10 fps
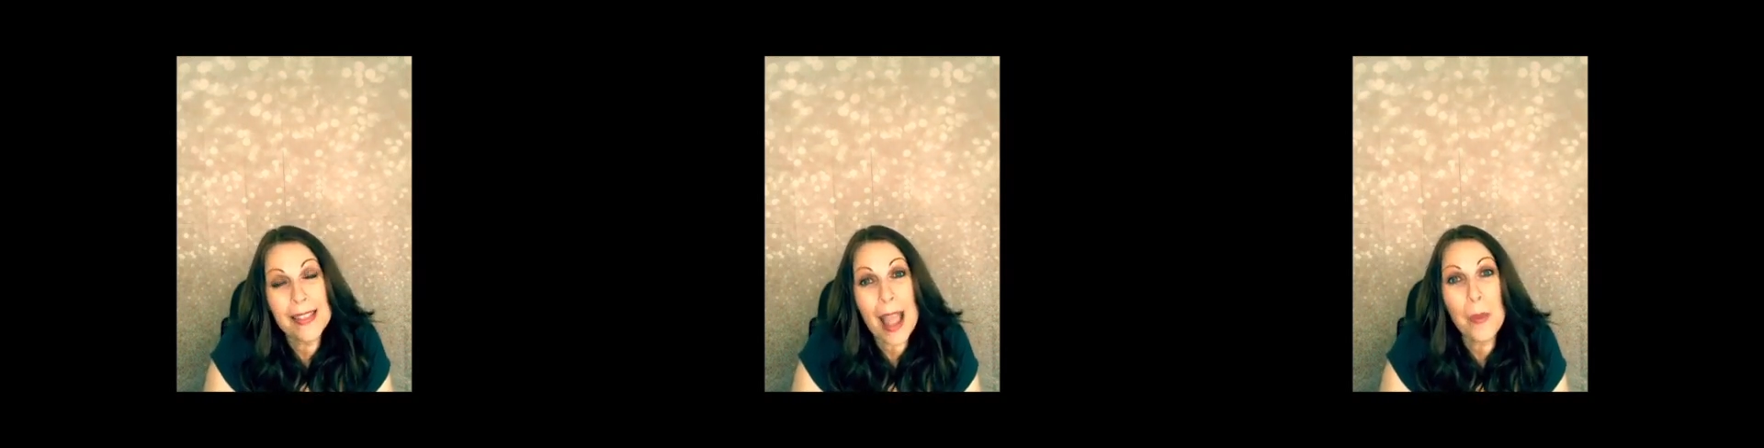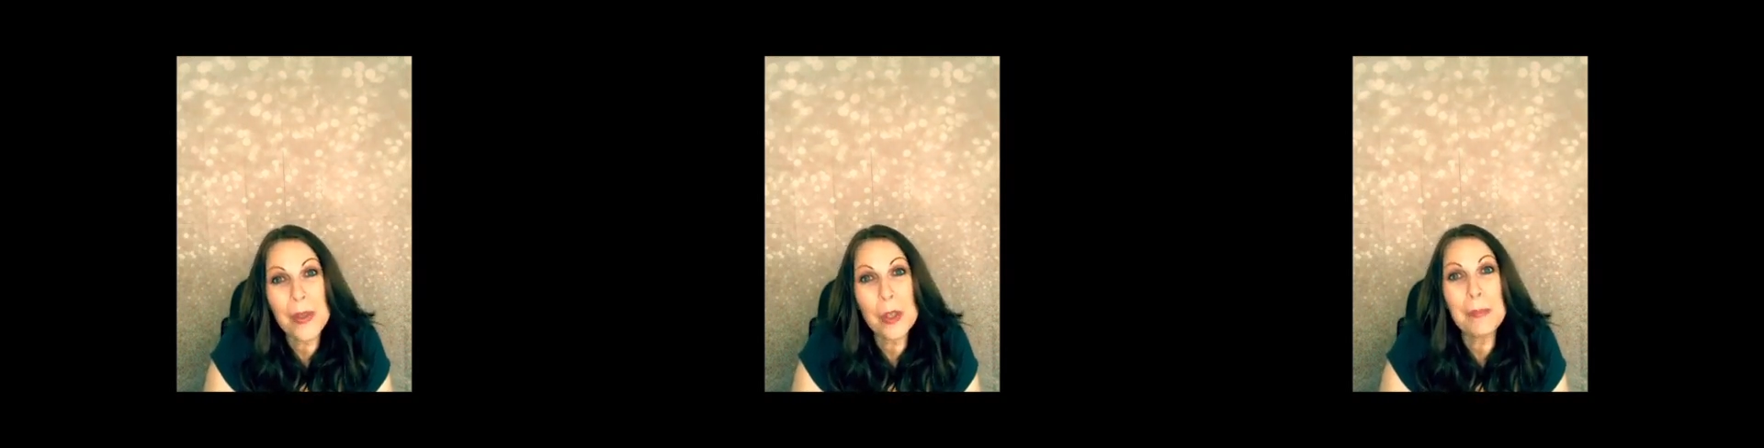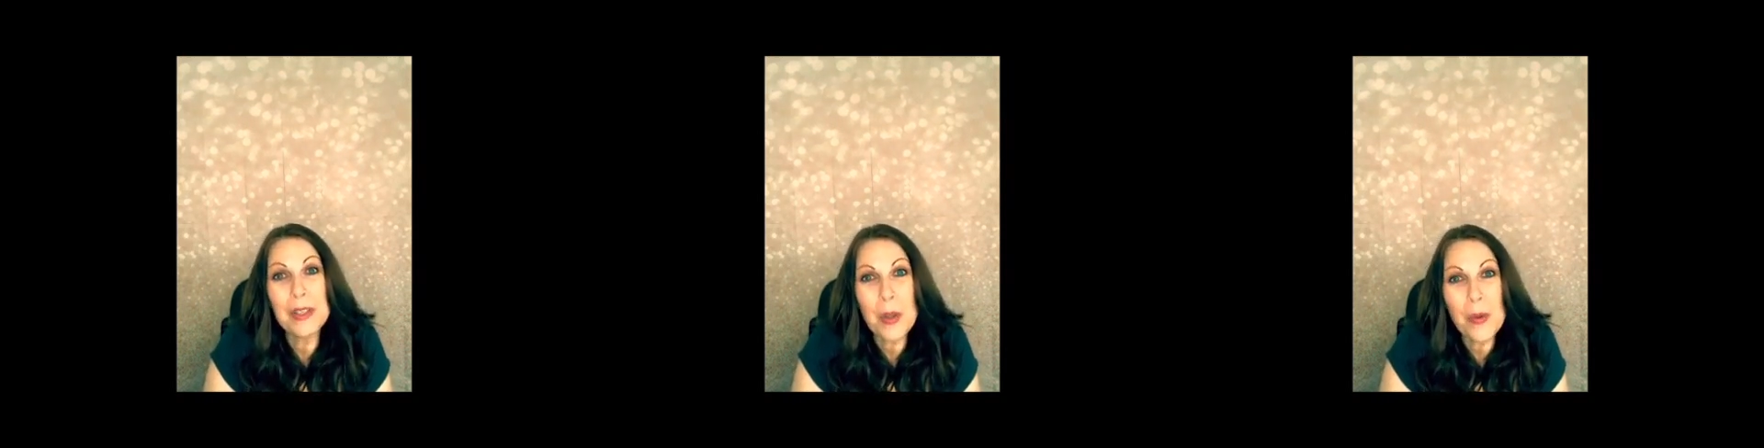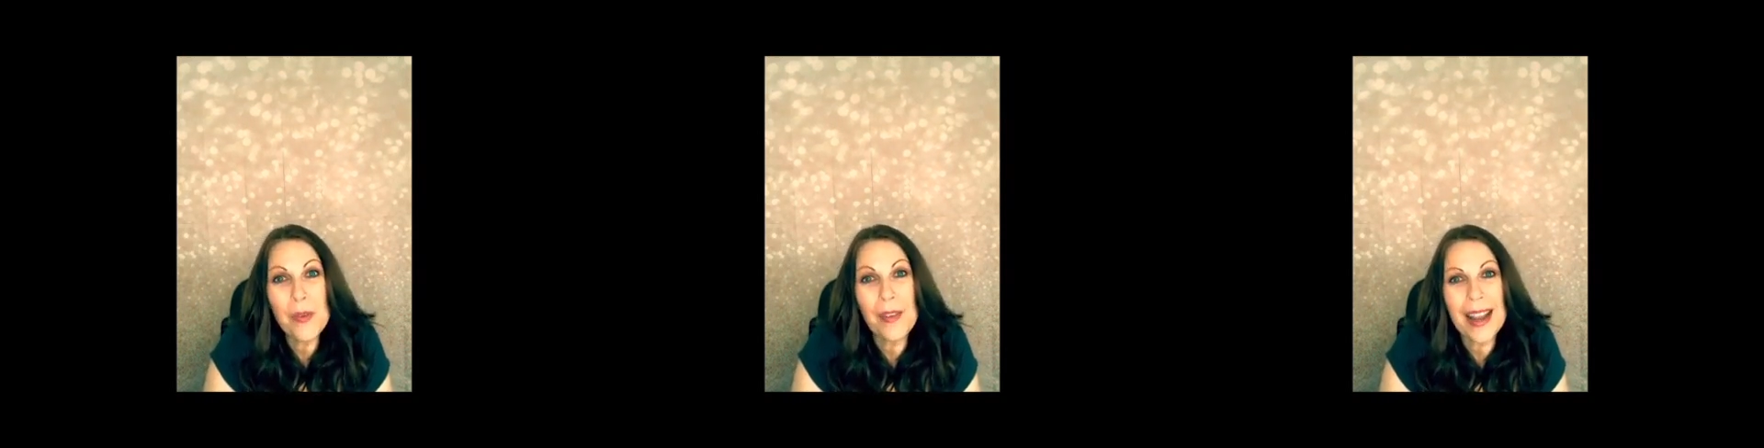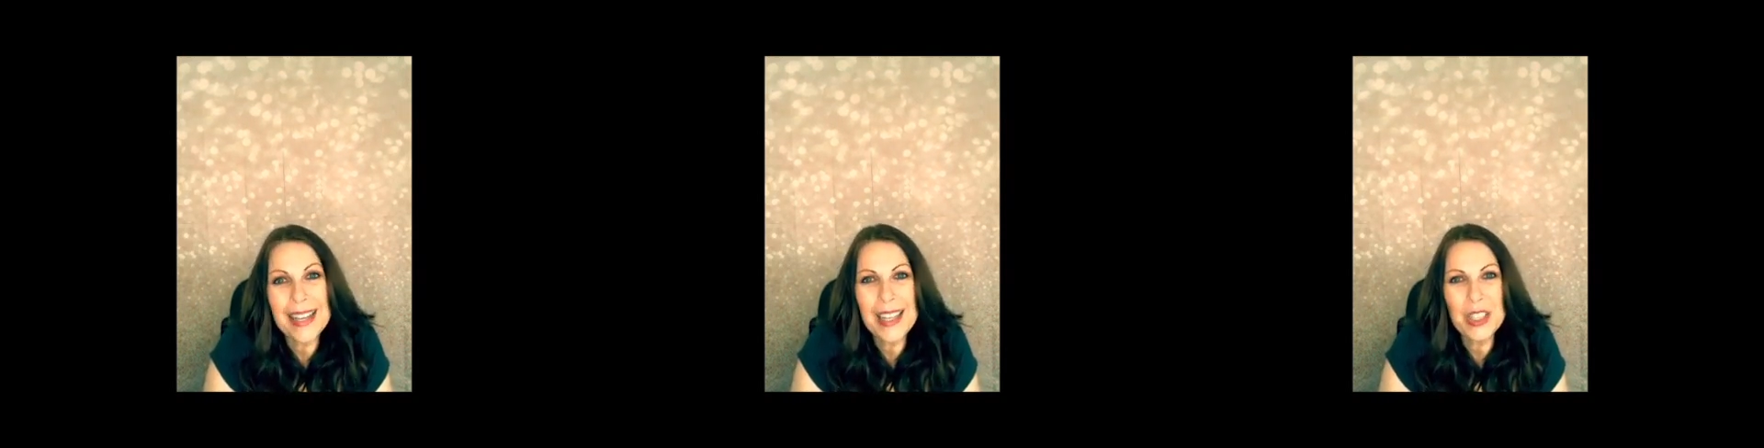and that way you'll be
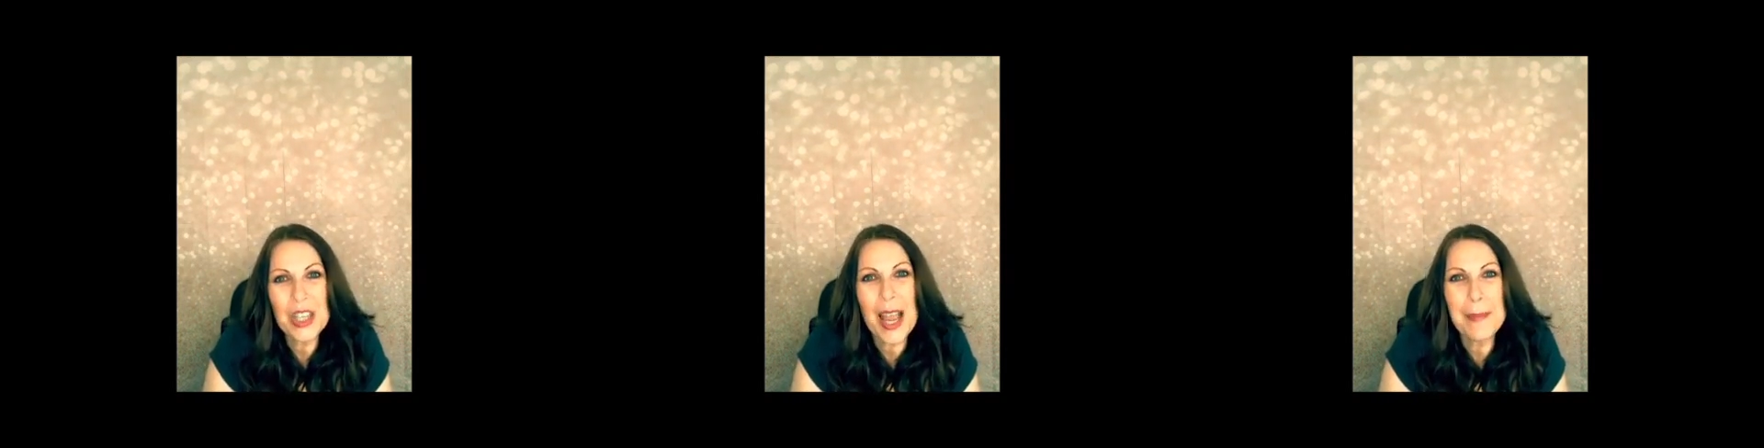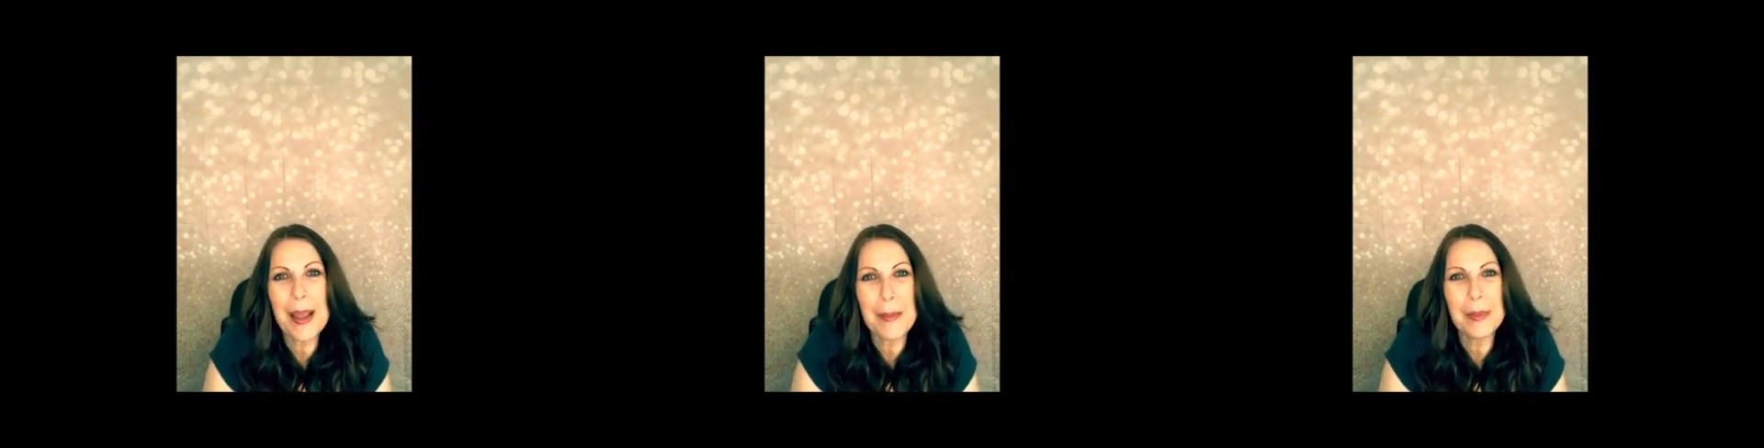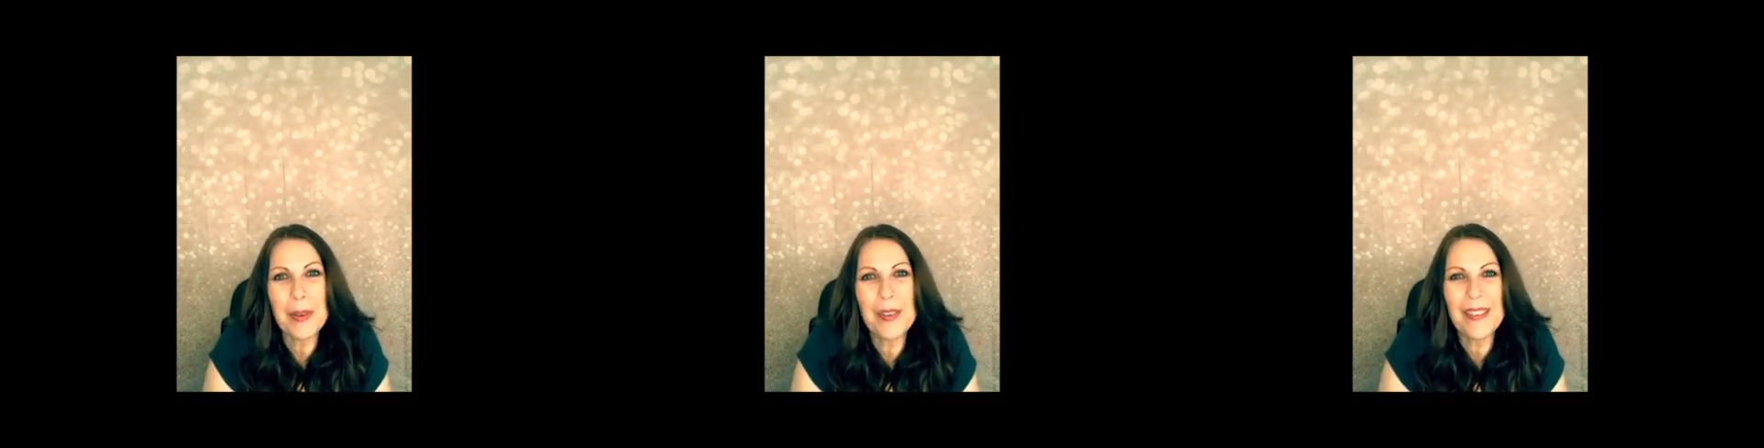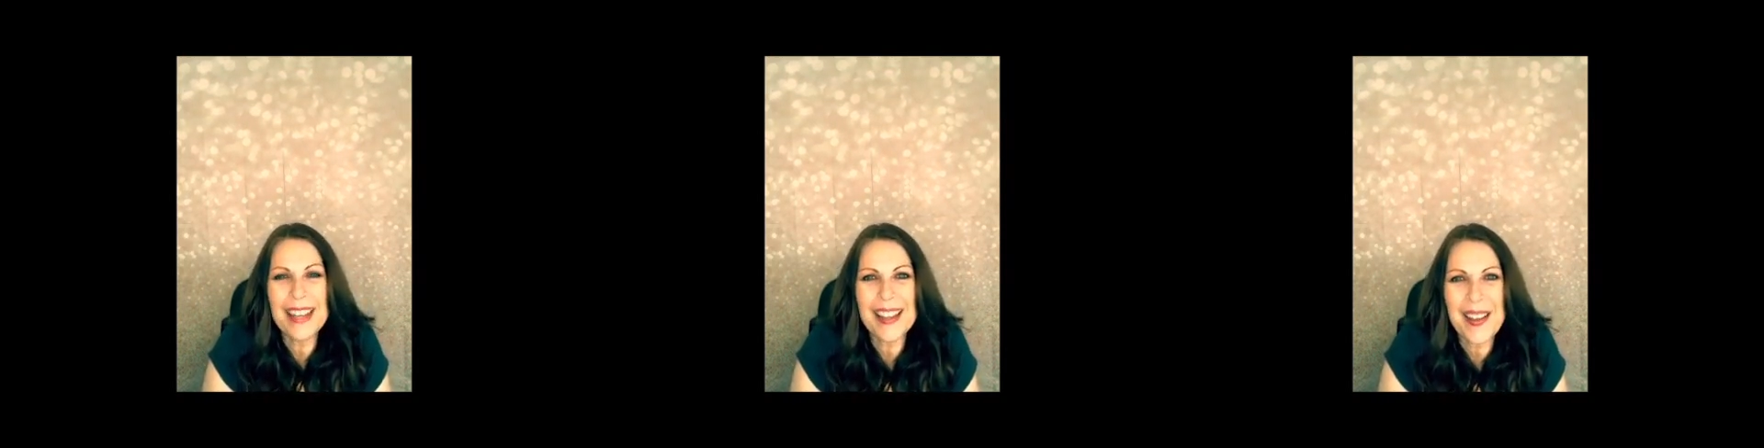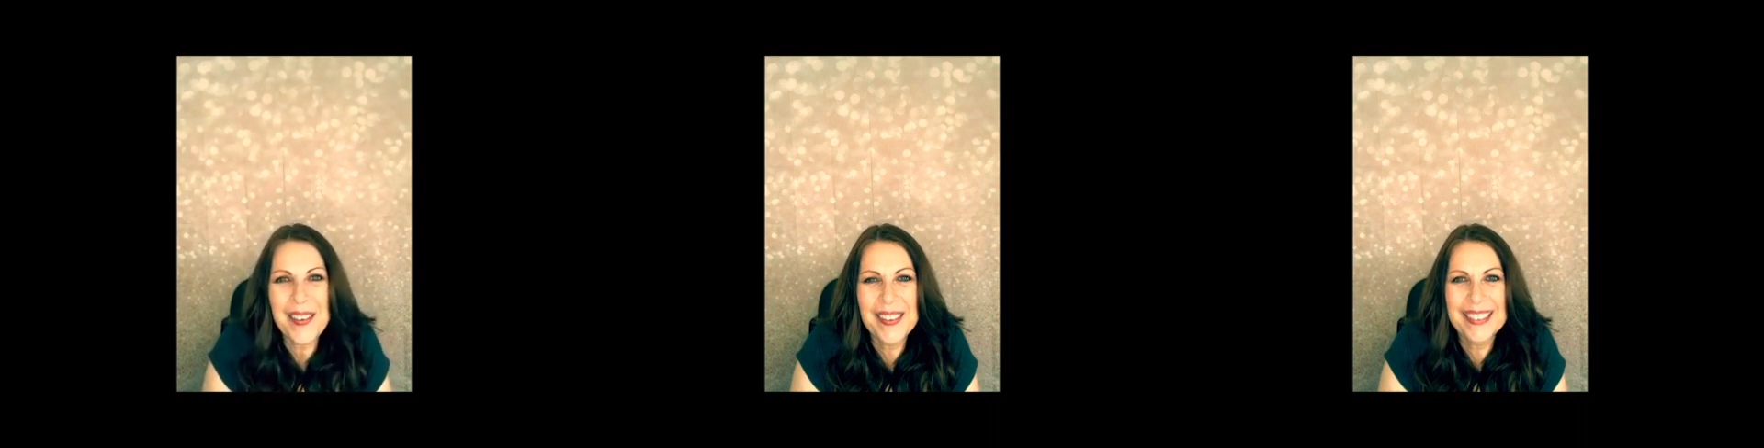notified each time I upload a
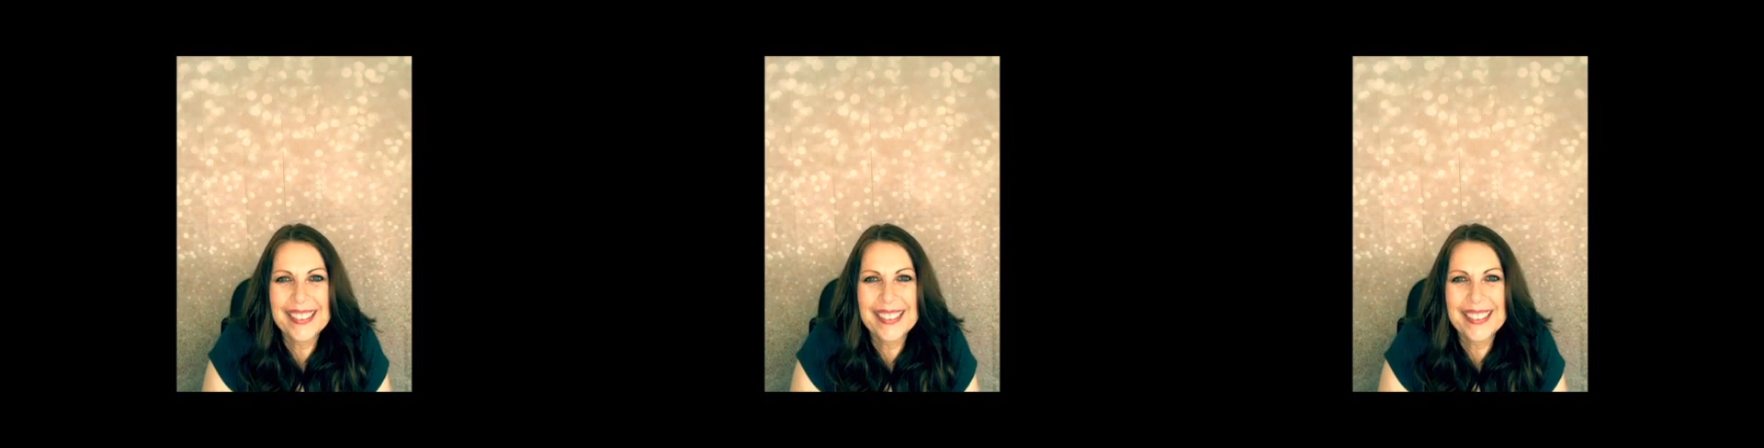video.